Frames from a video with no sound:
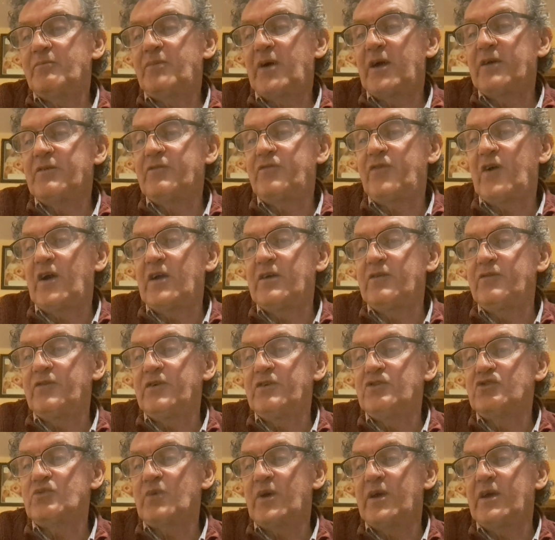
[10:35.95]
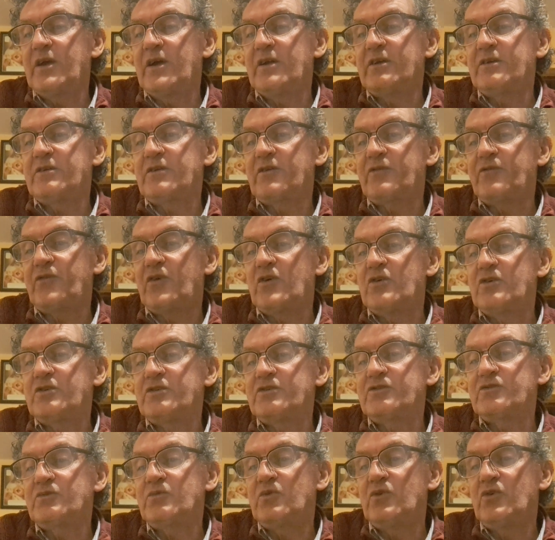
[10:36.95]
0.5 each way on it at
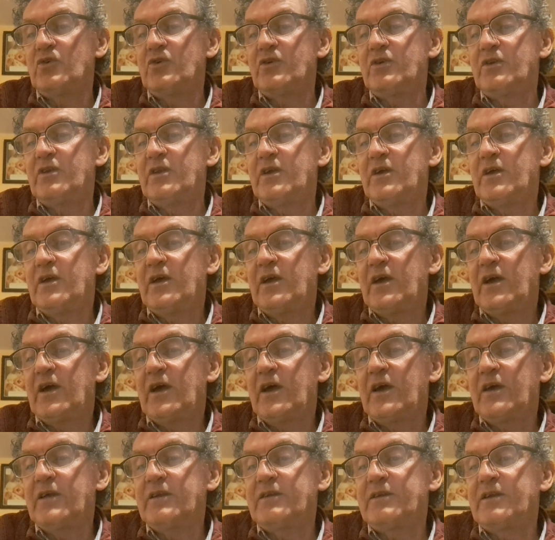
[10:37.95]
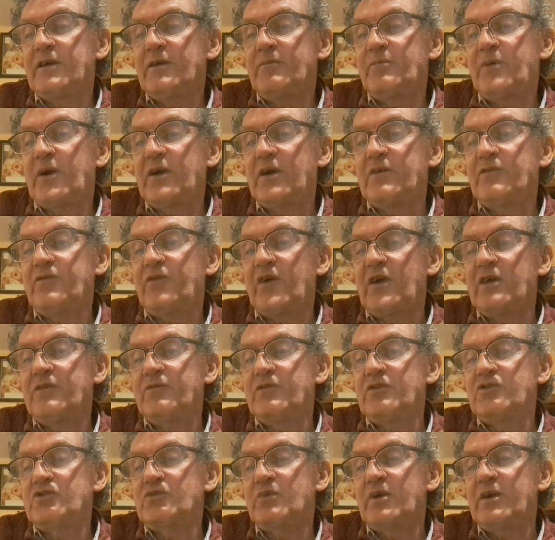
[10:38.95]
40 to 1 and 0.5
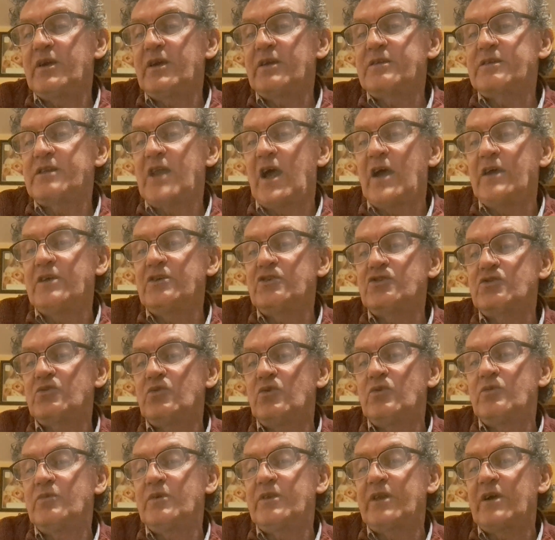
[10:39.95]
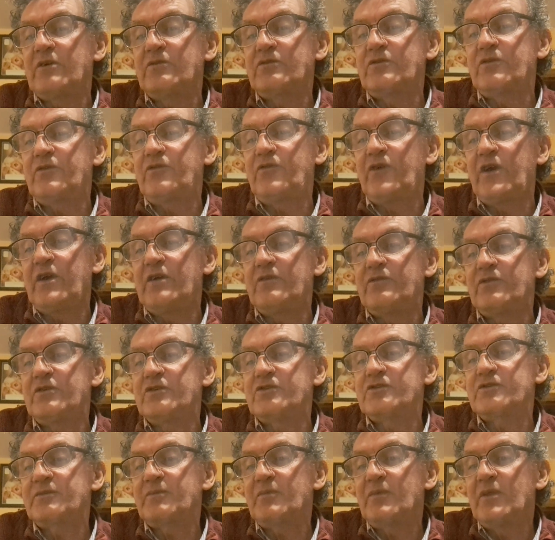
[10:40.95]
each way at 9 to 1 without the favourite.